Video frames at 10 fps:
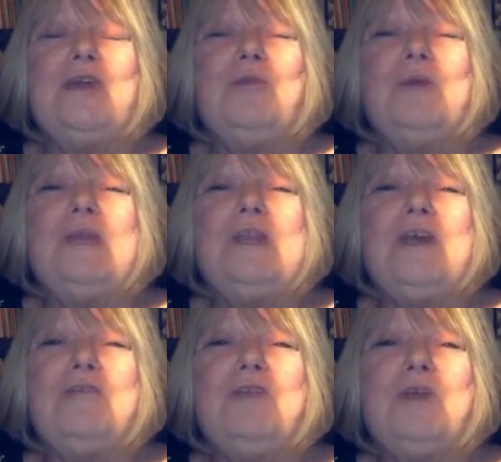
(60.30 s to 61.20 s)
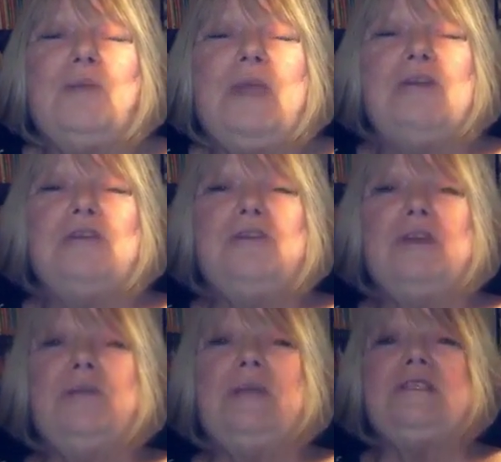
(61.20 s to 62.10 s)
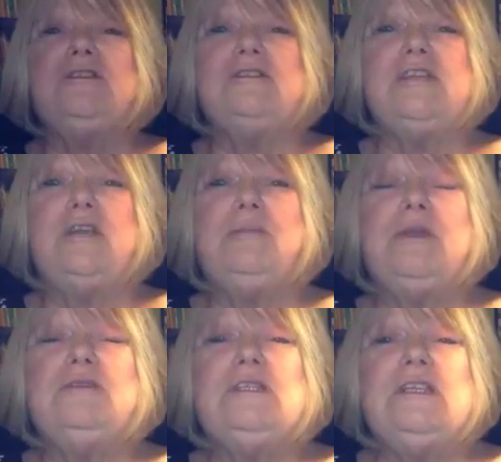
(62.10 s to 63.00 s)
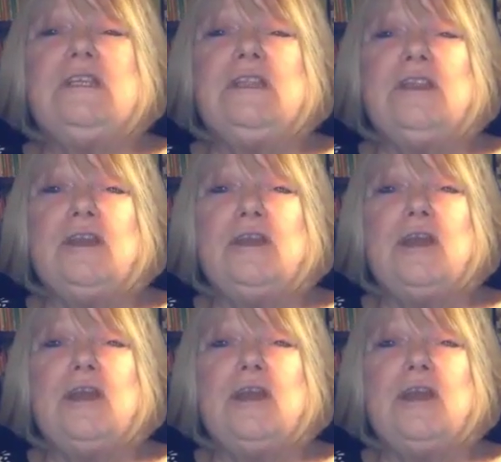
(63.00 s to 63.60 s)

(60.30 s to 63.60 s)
one of our parent trailblazers had posted in there